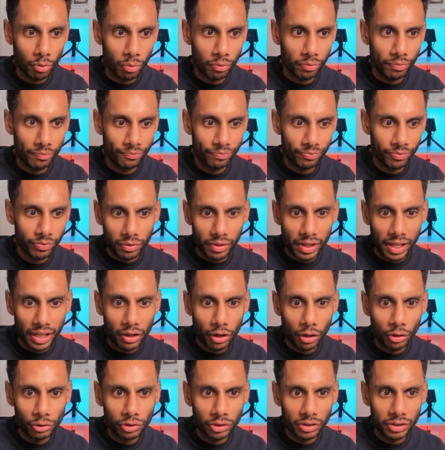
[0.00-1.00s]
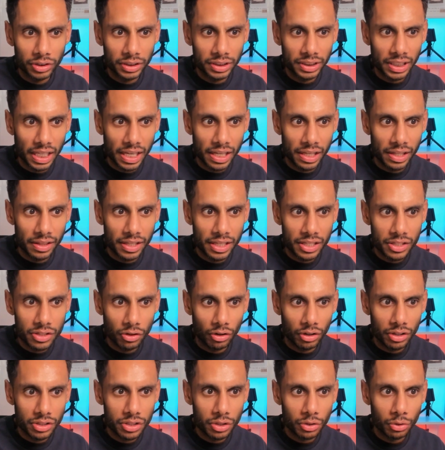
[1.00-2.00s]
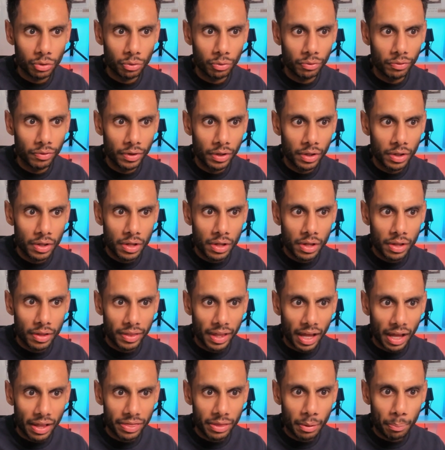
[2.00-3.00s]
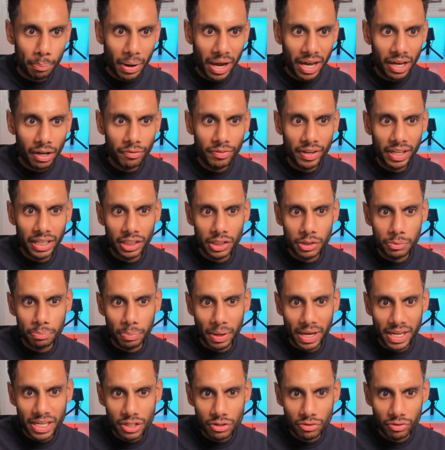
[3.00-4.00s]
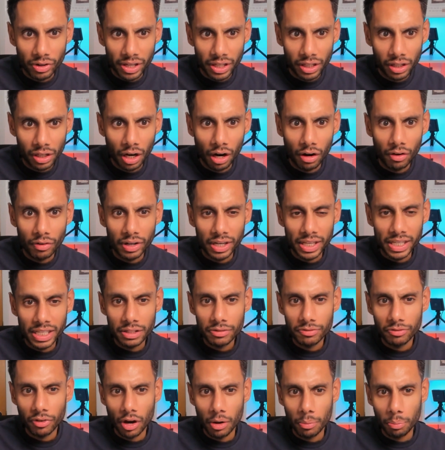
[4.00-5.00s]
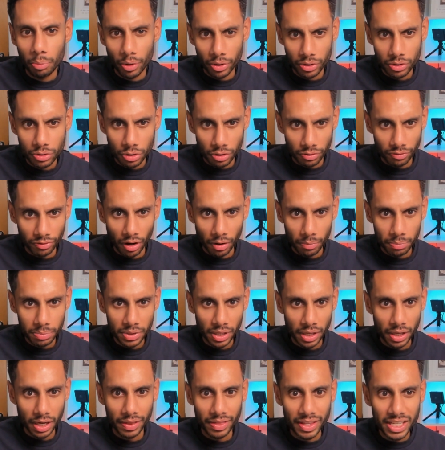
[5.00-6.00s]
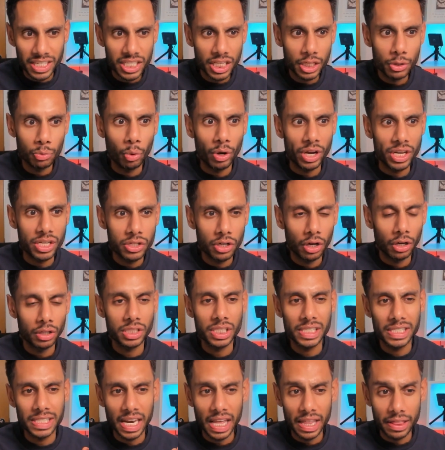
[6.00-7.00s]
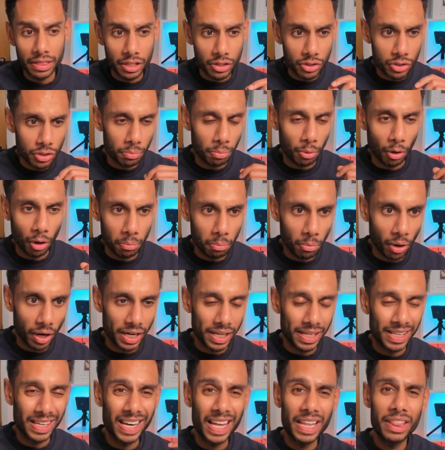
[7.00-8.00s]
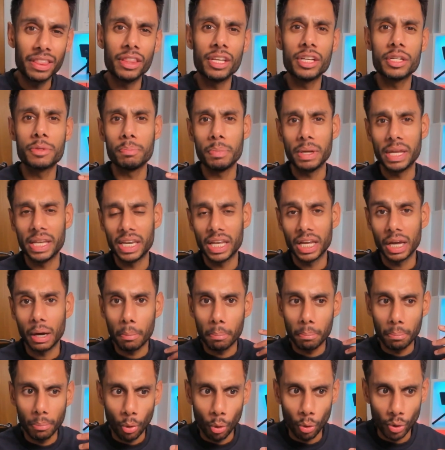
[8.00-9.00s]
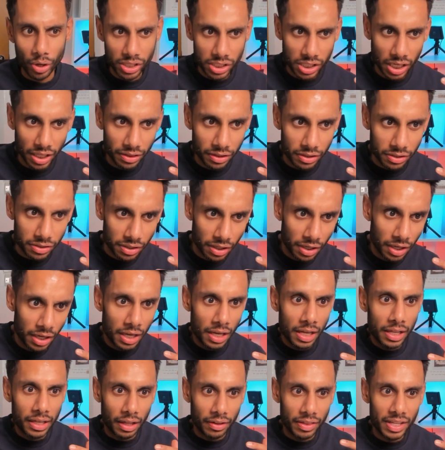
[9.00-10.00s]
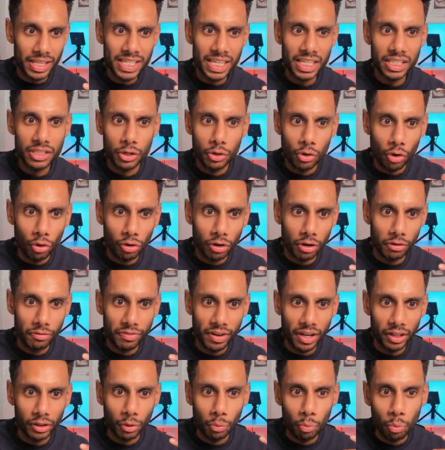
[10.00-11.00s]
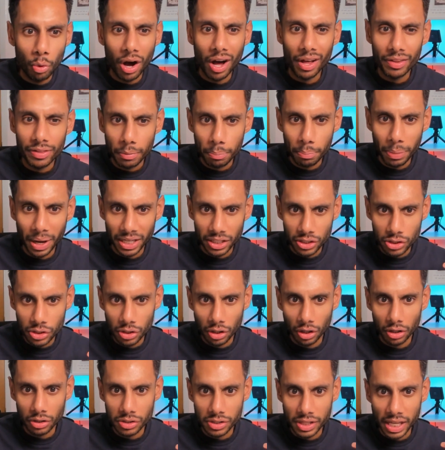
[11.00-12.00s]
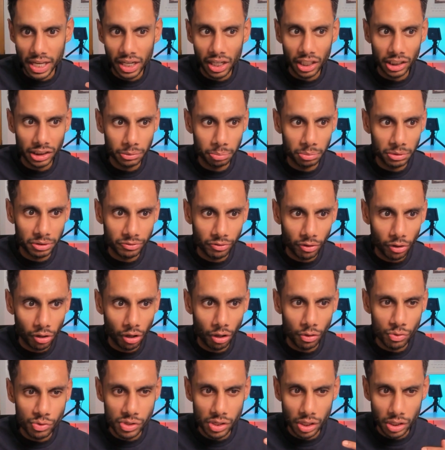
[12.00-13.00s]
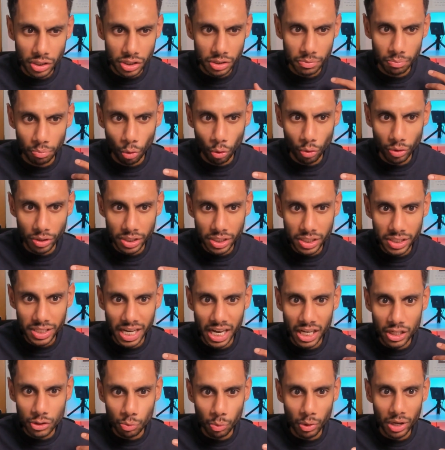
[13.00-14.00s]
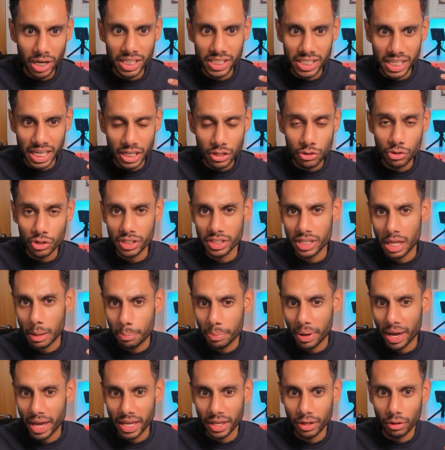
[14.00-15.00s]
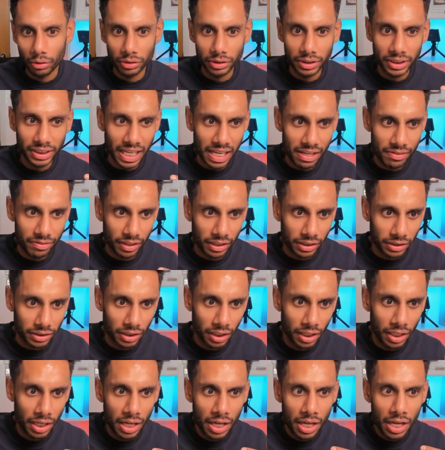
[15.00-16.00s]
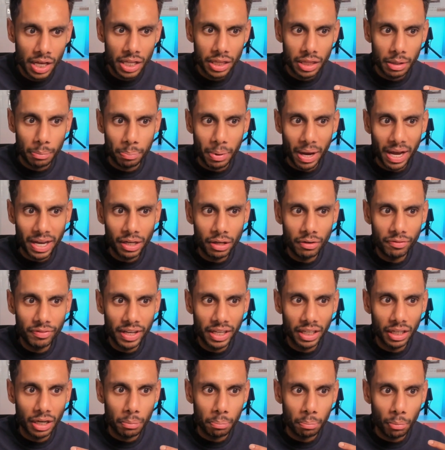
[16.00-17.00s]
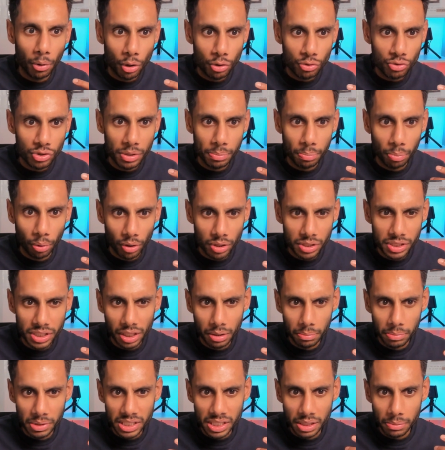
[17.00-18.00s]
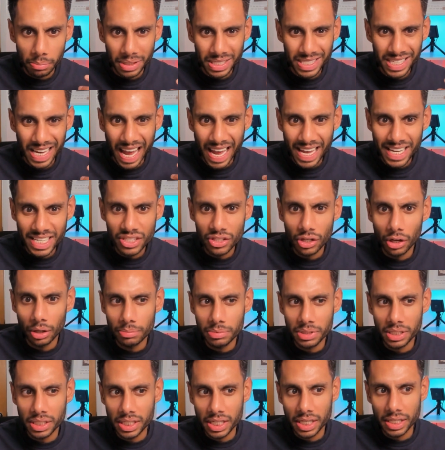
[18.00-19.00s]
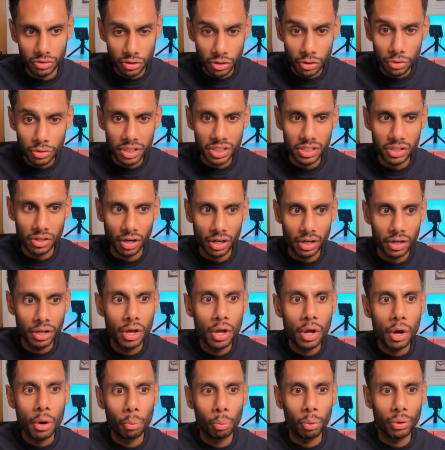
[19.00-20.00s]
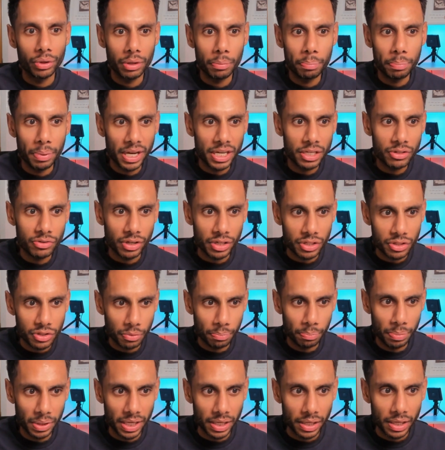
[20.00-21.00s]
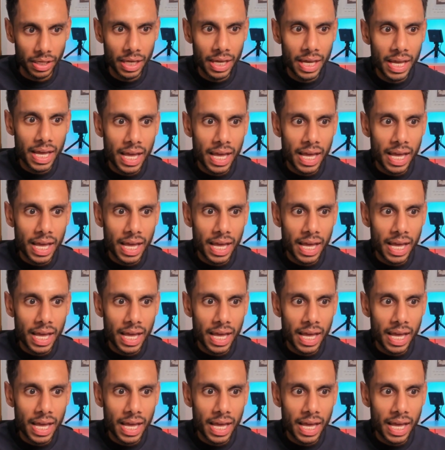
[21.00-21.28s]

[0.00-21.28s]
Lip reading: fall? It goes on to say in this article that the Bank of England's base rate currently is 5.25%, and this is what it charges lenders to borrow money. Lenders meaning mortgage lenders. Now, this has a knock-on effect on what other banks charge their customers for loans such as mortgages, as well as interest they pay on savings. The Bank of England Monetary Policy Committee meets 8 times a year to decide what the base rate should be.